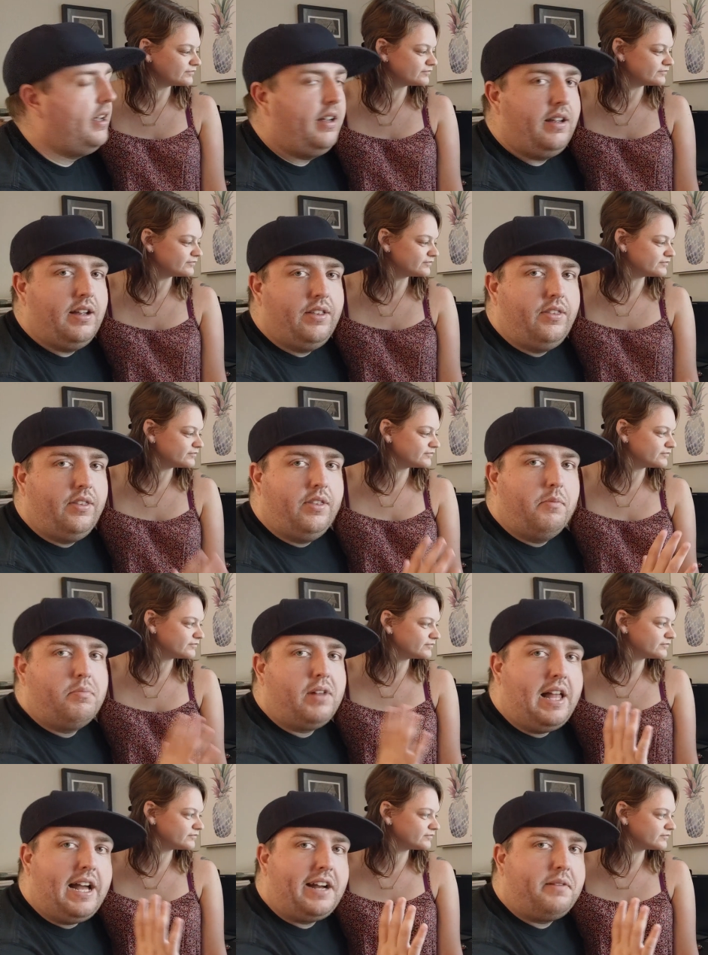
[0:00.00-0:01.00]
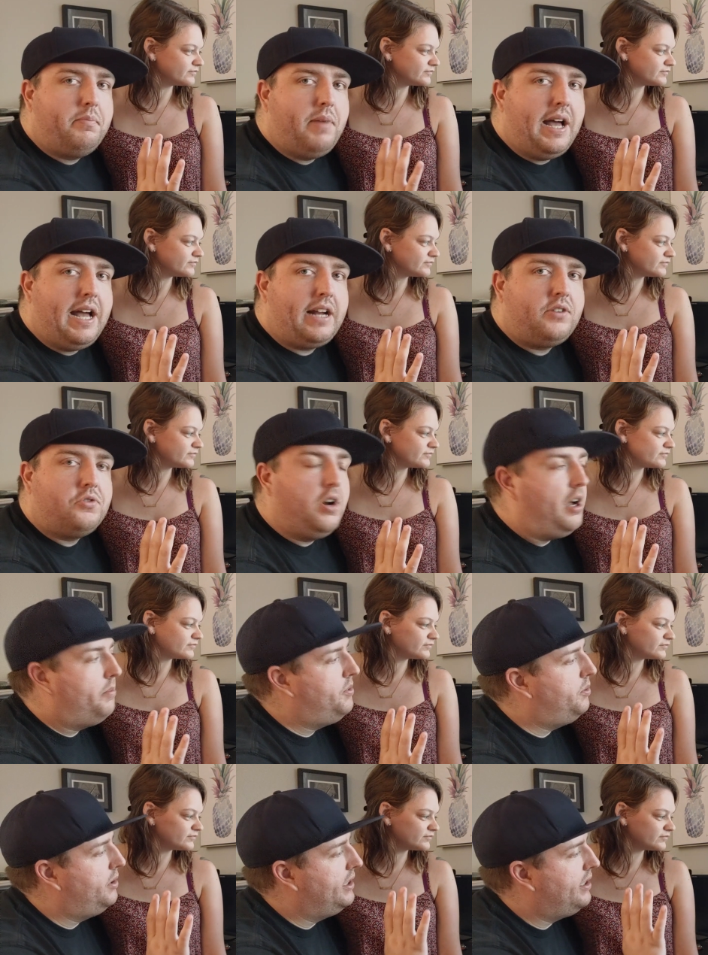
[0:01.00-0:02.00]
Speaker 1: Mm-hmm. And the black
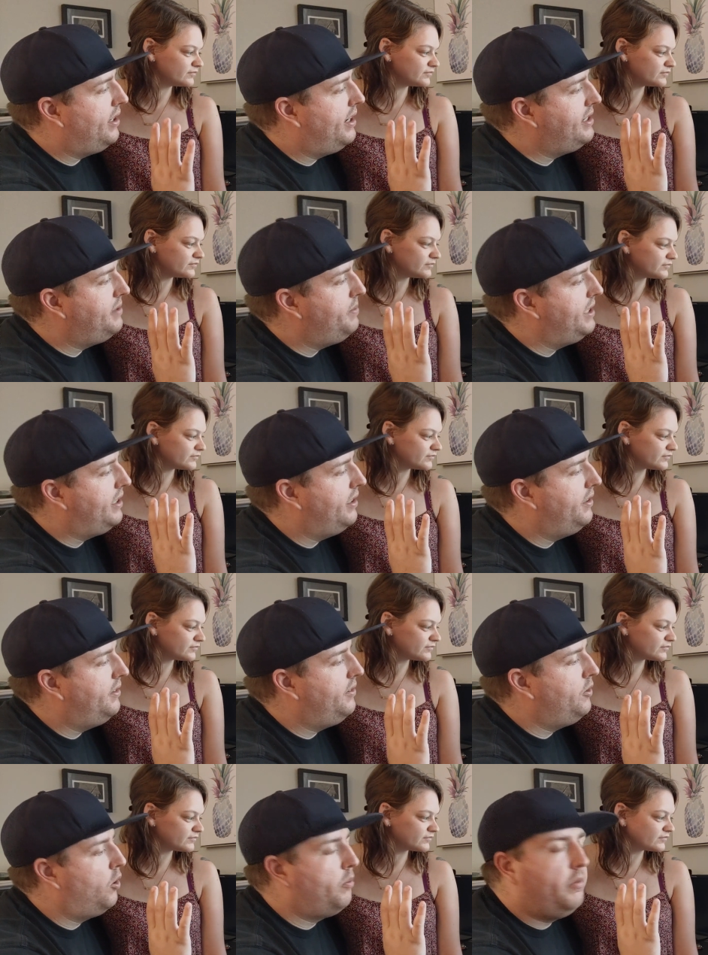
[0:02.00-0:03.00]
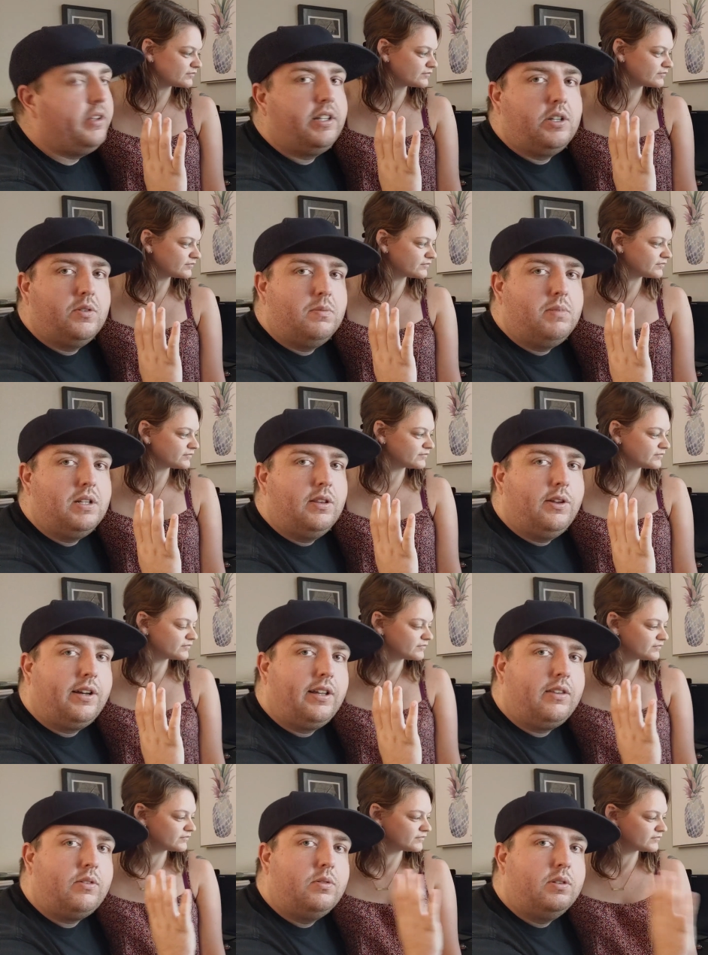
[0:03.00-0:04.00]
backdrop's really nice because normally you would be
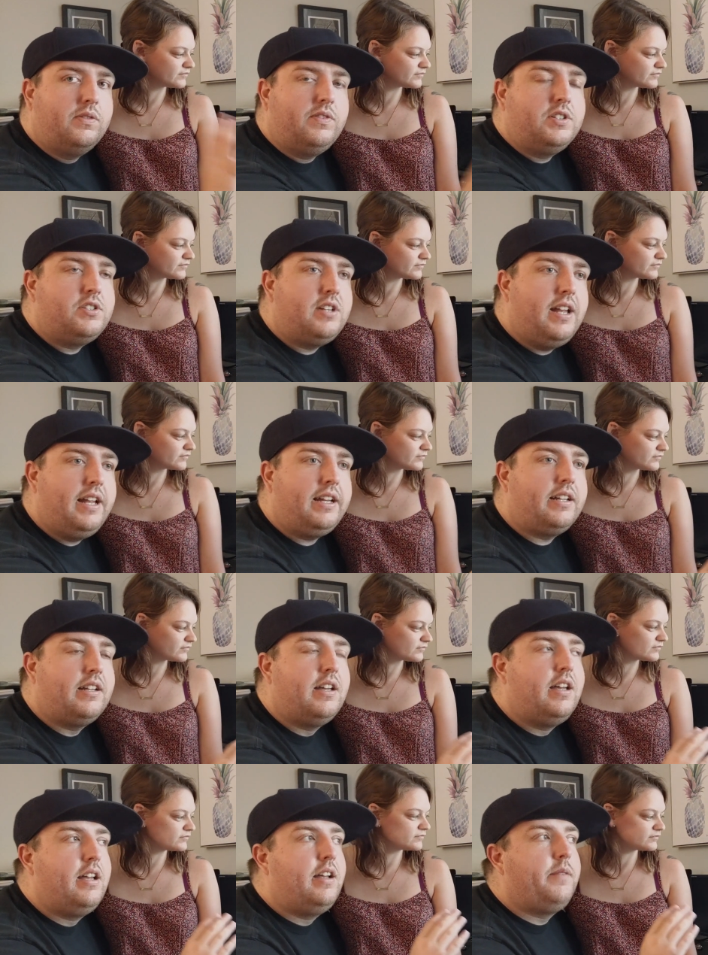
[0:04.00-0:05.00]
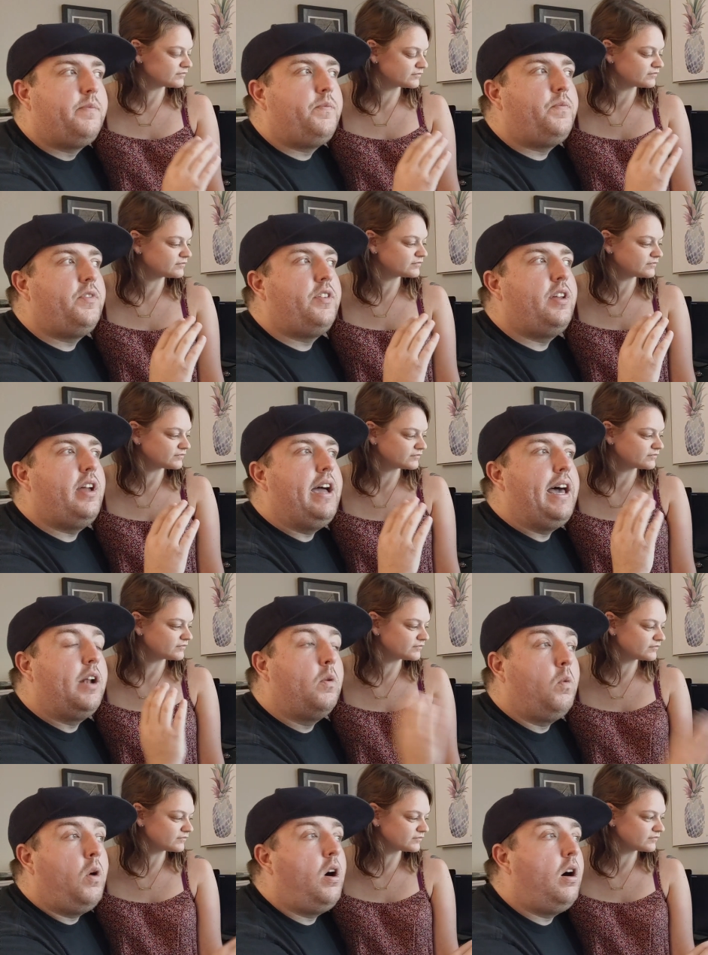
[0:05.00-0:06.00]
looking through a fish tank at
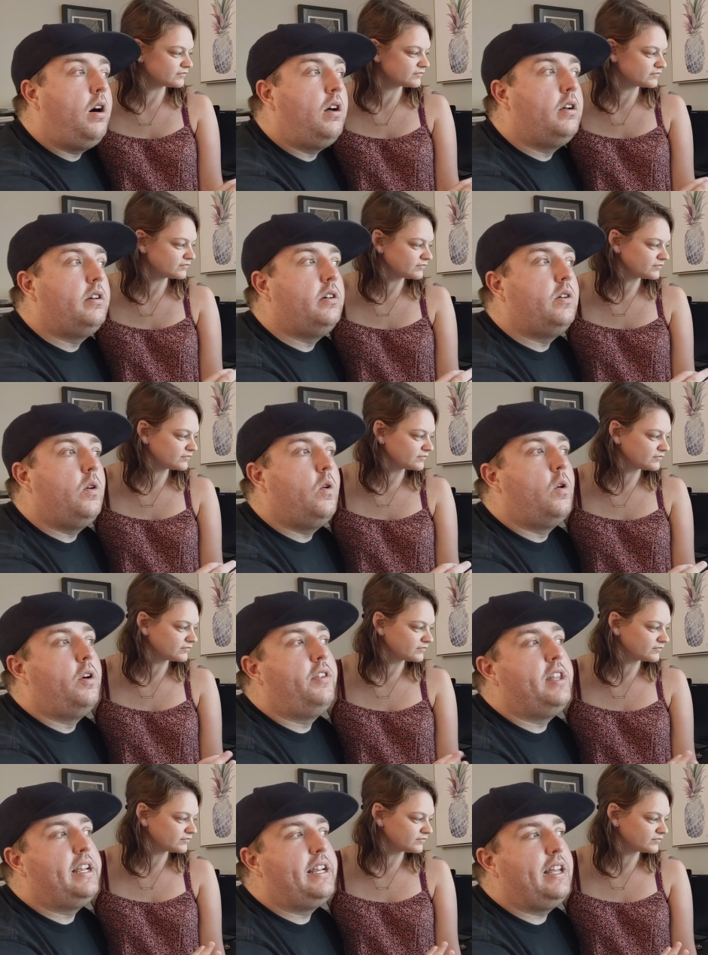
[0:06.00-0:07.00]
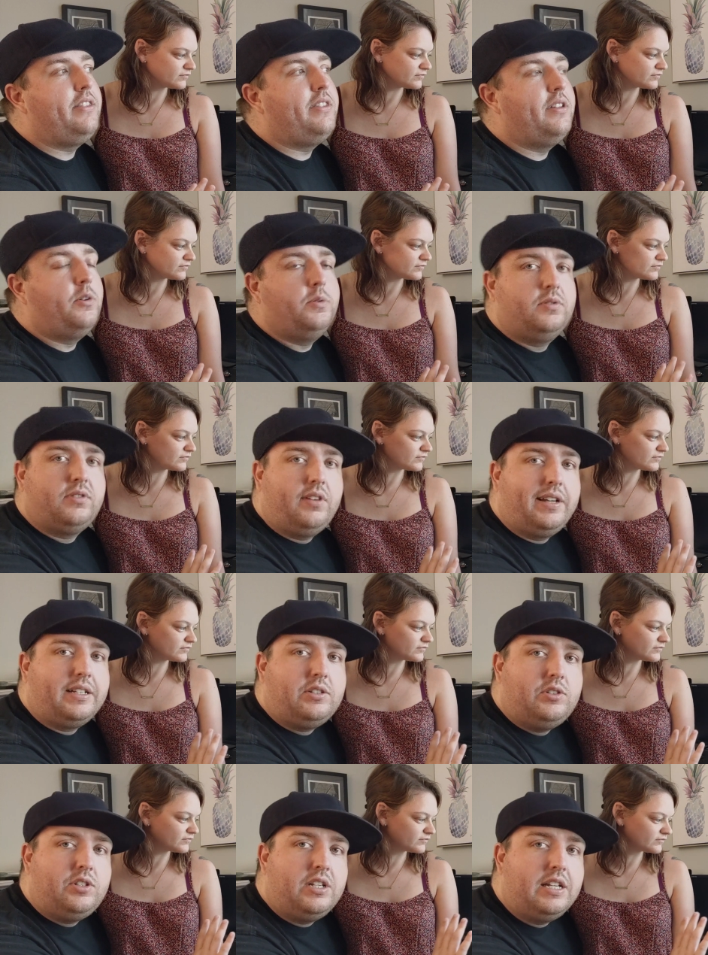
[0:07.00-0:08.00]
a wall, or they get those
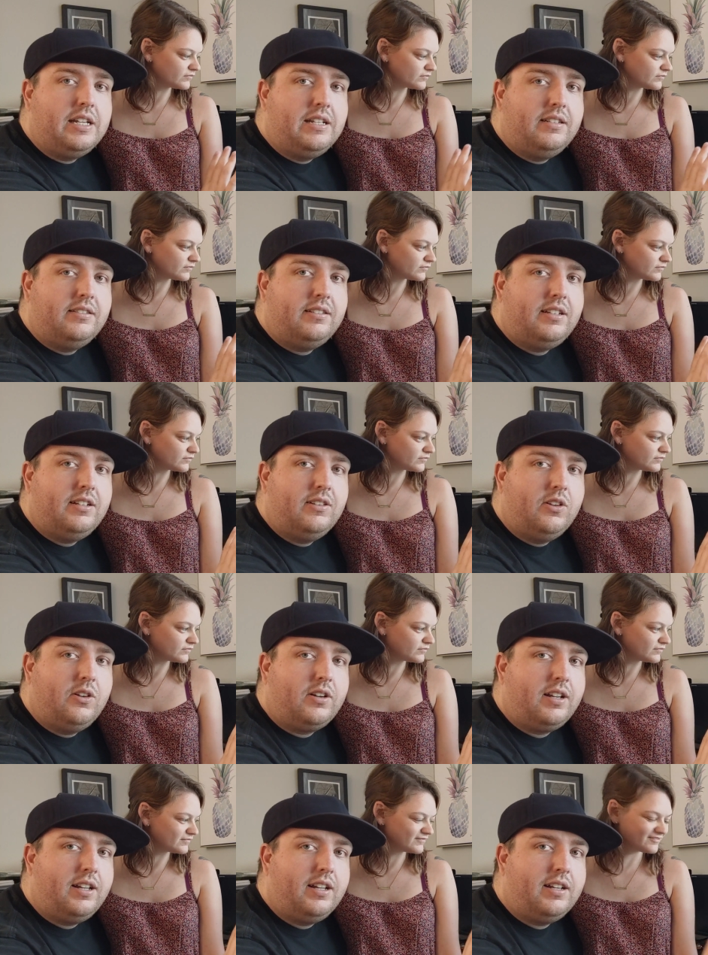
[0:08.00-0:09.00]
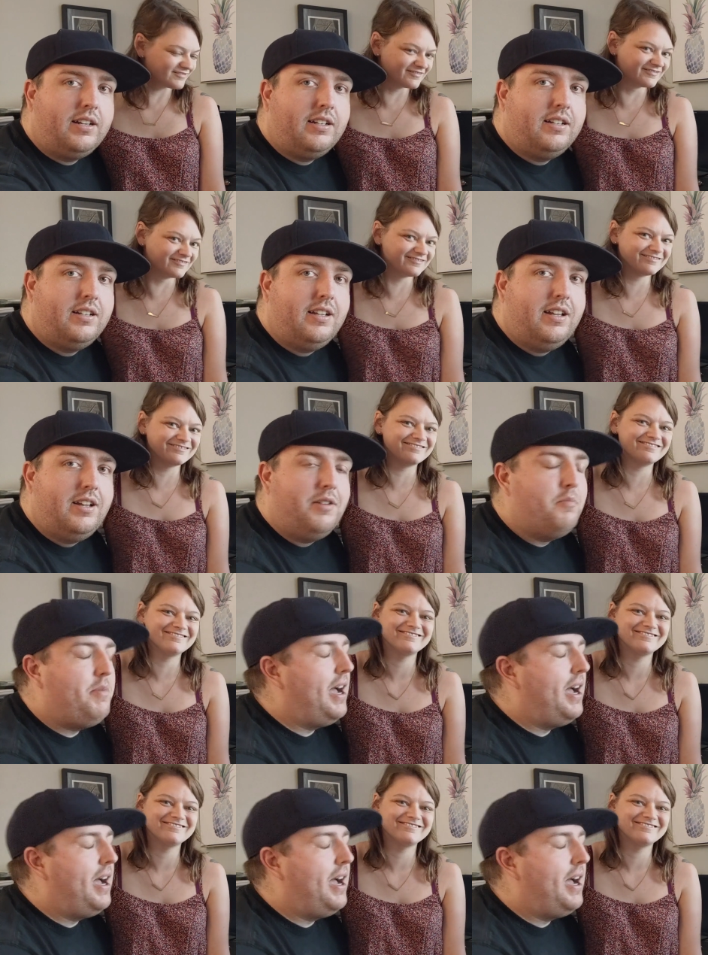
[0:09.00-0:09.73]
like cheesy looking